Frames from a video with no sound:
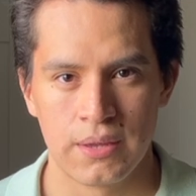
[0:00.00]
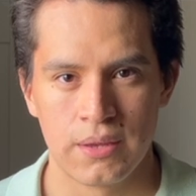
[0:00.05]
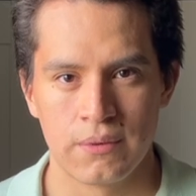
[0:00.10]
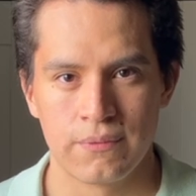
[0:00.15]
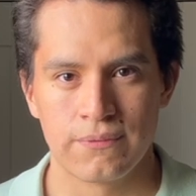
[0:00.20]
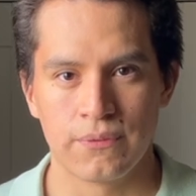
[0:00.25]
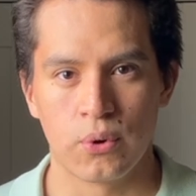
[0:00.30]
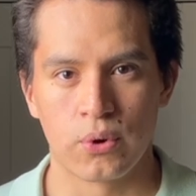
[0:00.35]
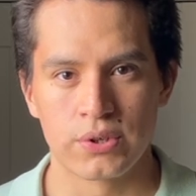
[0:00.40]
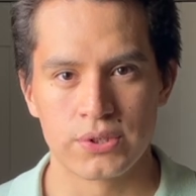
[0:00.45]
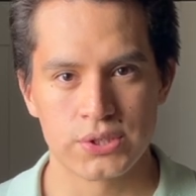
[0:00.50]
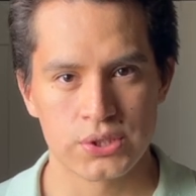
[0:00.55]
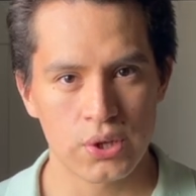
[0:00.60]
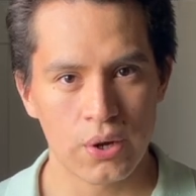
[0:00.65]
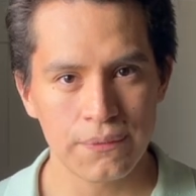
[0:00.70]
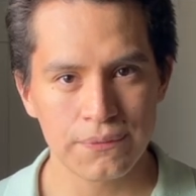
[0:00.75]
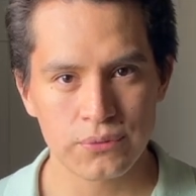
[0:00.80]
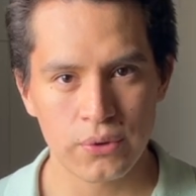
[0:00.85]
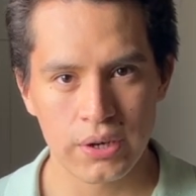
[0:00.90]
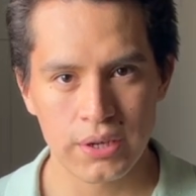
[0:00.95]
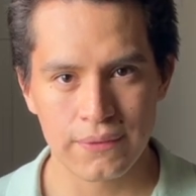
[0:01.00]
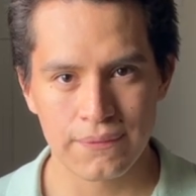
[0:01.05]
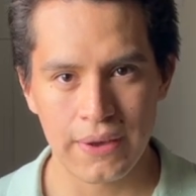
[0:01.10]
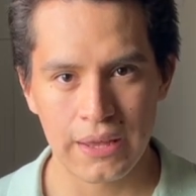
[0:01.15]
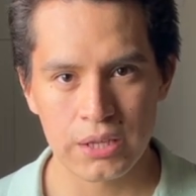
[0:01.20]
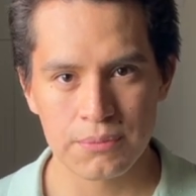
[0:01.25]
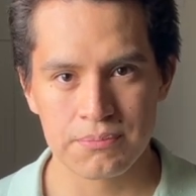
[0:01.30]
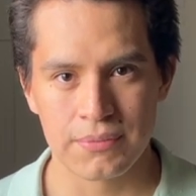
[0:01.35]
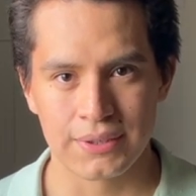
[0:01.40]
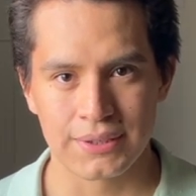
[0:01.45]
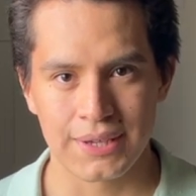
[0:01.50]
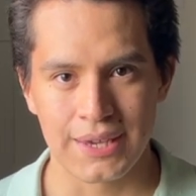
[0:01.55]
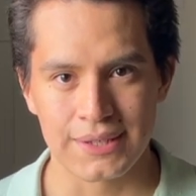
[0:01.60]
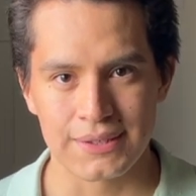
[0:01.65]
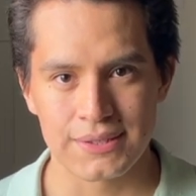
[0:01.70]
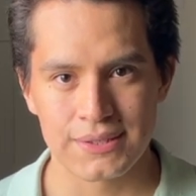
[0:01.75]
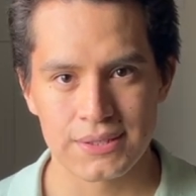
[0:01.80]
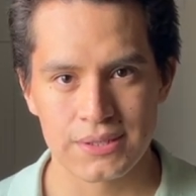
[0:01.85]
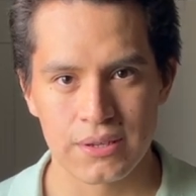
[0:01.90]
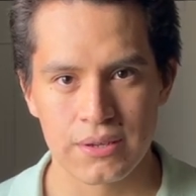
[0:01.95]
For software development
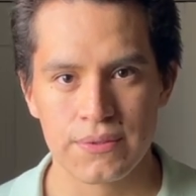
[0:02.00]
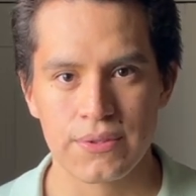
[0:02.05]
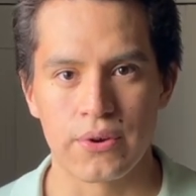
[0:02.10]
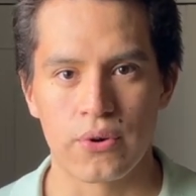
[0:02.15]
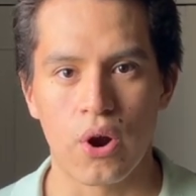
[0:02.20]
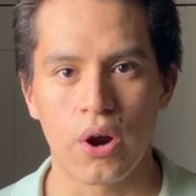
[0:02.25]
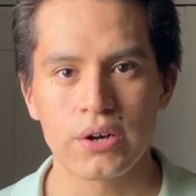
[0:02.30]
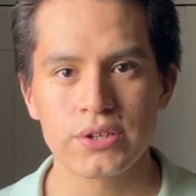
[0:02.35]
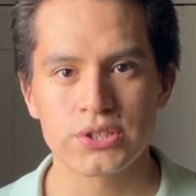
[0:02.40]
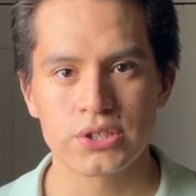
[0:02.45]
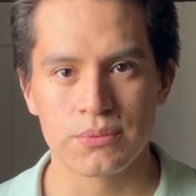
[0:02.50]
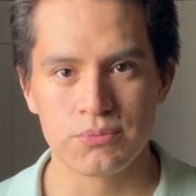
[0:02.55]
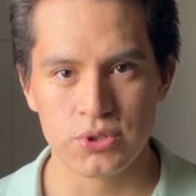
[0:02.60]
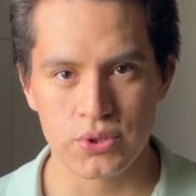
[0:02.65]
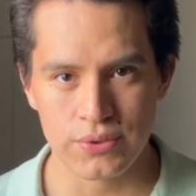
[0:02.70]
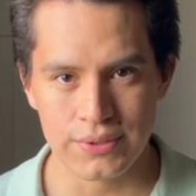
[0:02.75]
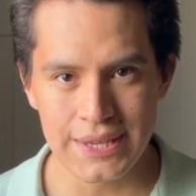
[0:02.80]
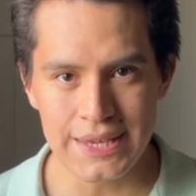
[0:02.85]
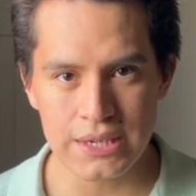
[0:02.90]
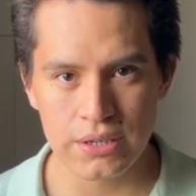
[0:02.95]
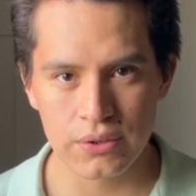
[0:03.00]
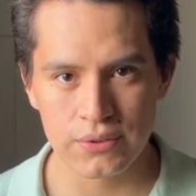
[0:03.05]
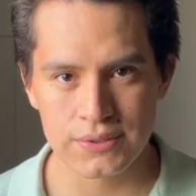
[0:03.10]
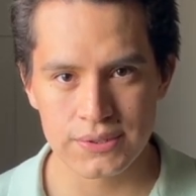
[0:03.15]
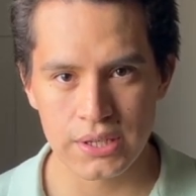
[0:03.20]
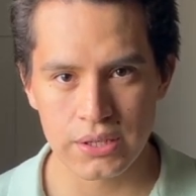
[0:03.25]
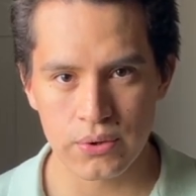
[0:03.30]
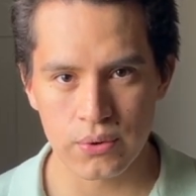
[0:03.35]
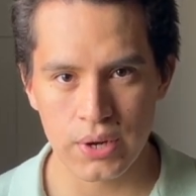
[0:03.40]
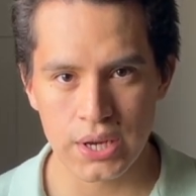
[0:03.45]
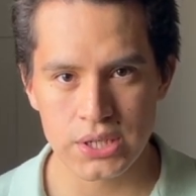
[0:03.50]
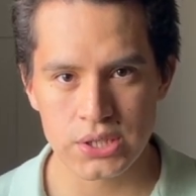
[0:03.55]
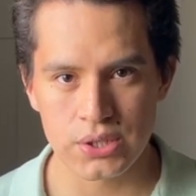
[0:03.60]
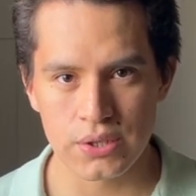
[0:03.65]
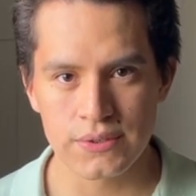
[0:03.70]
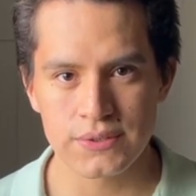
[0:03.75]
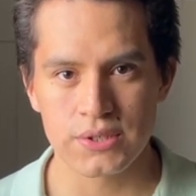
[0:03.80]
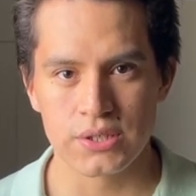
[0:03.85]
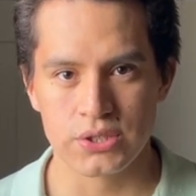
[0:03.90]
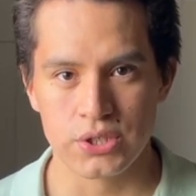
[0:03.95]
kits, there are some unique
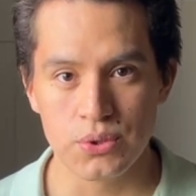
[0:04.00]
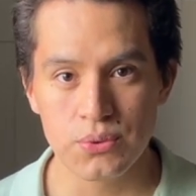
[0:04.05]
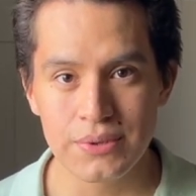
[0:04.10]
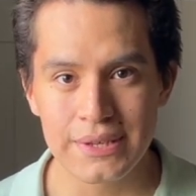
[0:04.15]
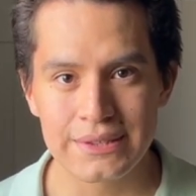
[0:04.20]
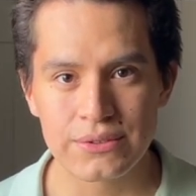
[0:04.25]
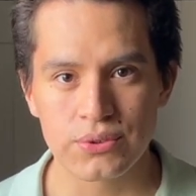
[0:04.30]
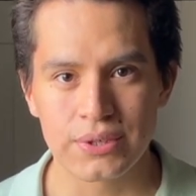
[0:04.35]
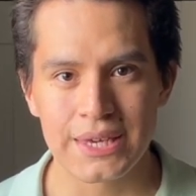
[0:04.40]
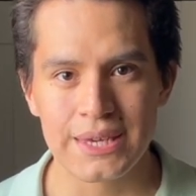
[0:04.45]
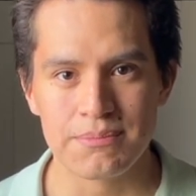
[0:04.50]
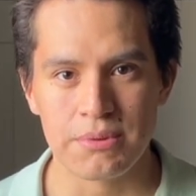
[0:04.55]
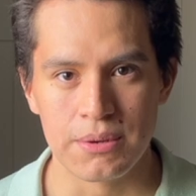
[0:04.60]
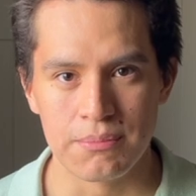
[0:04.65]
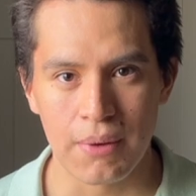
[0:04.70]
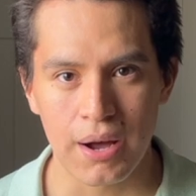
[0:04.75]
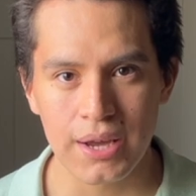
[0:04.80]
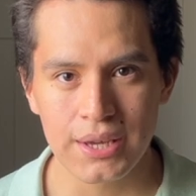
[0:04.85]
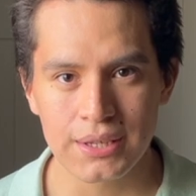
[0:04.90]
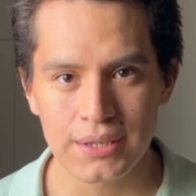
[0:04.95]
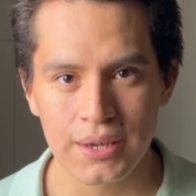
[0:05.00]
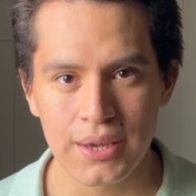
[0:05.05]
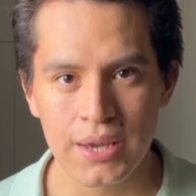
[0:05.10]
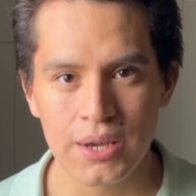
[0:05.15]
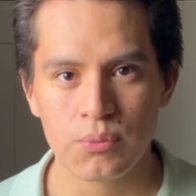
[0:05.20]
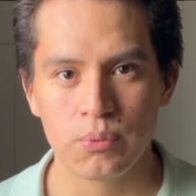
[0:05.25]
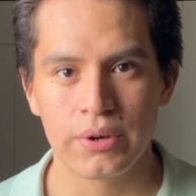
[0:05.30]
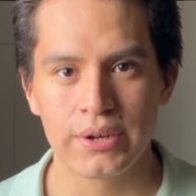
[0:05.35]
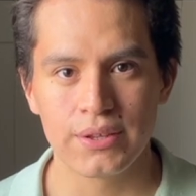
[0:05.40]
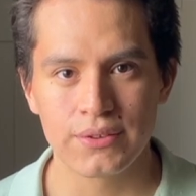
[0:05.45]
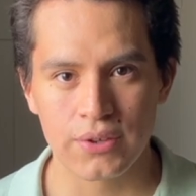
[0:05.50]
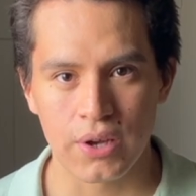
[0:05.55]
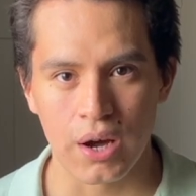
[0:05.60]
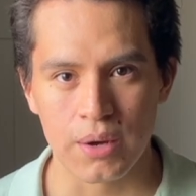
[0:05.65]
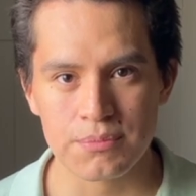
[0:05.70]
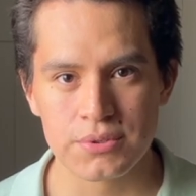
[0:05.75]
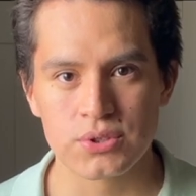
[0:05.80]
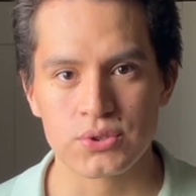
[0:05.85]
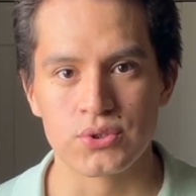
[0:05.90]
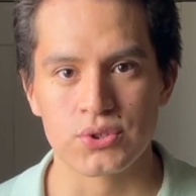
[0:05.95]
considerations you need to keep in mind when it
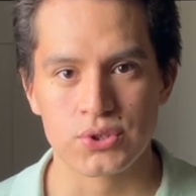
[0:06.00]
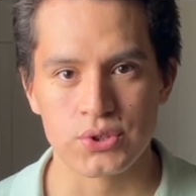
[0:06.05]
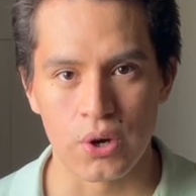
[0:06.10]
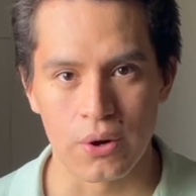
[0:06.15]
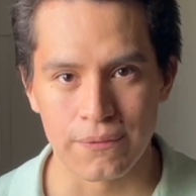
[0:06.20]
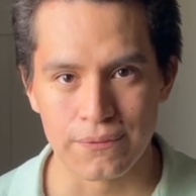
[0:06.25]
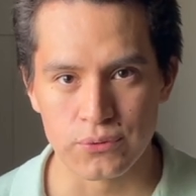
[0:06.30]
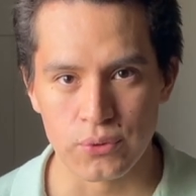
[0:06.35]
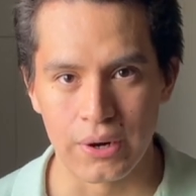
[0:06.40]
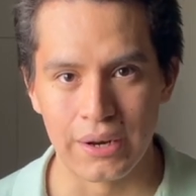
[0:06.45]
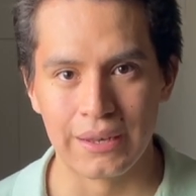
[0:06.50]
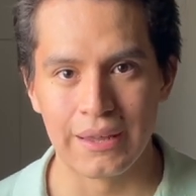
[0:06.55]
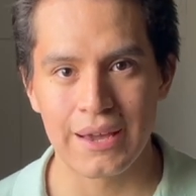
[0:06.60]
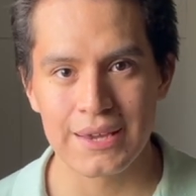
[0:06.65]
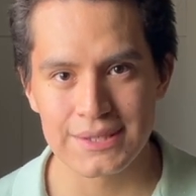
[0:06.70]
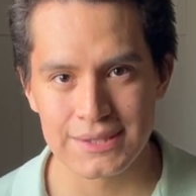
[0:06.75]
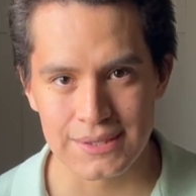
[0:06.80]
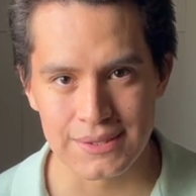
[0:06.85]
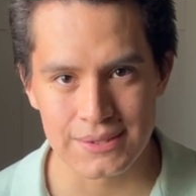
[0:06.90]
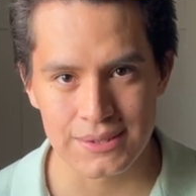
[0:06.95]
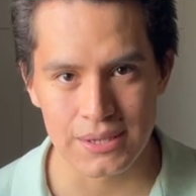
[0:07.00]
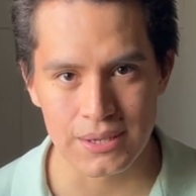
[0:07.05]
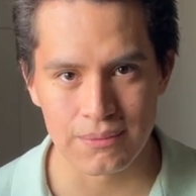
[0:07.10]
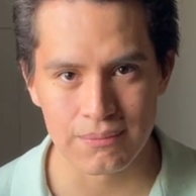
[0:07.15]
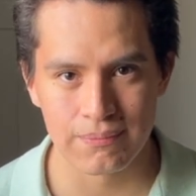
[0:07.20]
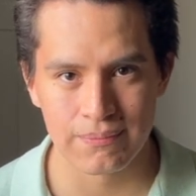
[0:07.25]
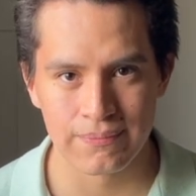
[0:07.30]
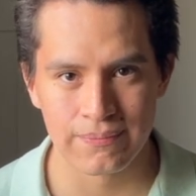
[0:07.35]
comes to software licensing.